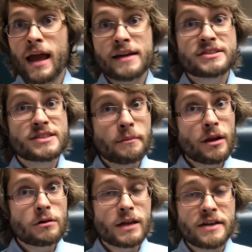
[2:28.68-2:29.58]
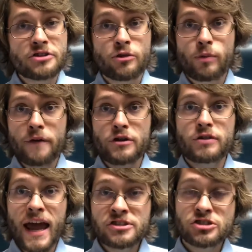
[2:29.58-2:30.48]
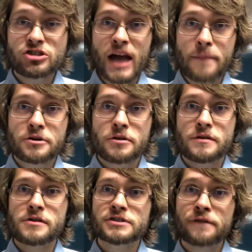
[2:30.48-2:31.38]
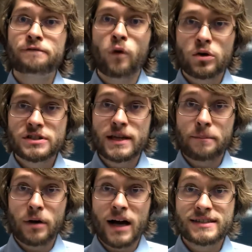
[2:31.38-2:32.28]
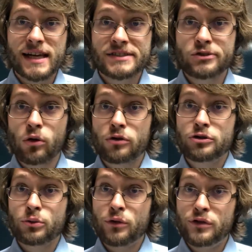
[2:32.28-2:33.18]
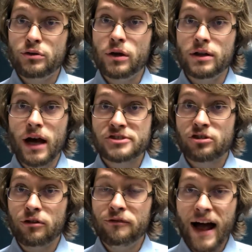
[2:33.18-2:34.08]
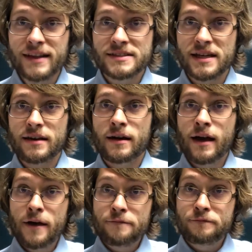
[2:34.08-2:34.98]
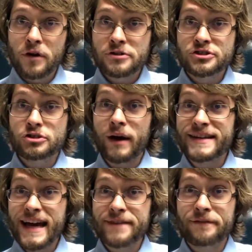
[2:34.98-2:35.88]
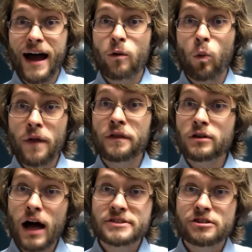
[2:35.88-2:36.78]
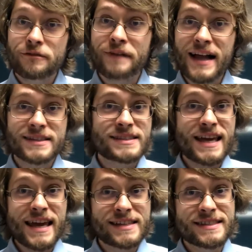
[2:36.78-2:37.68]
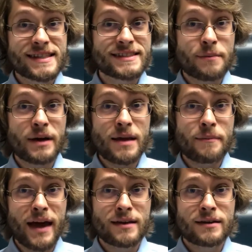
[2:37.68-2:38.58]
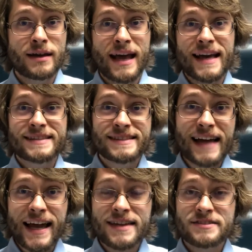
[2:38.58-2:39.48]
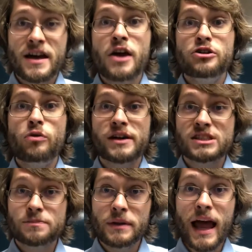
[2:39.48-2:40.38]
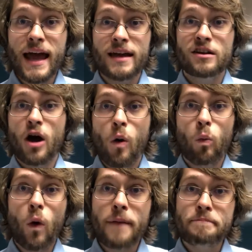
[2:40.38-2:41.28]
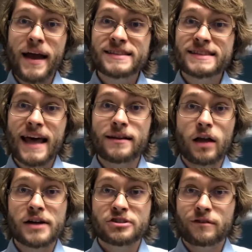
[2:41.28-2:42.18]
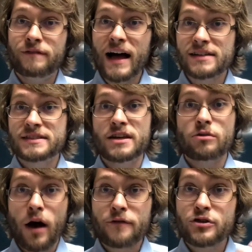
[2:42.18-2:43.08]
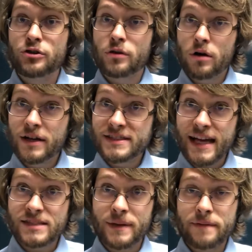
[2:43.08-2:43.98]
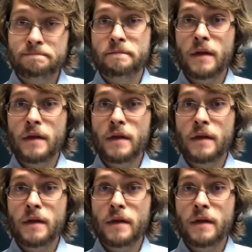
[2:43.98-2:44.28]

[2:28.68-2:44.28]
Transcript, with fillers: Similarly to the refutation chapter, there's a four-step process in order to refute a logical fallacy. First, you identify what the logical fallacy is that somebody made. Second, you explain what makes that a logical fallacy. You offer your own assessment.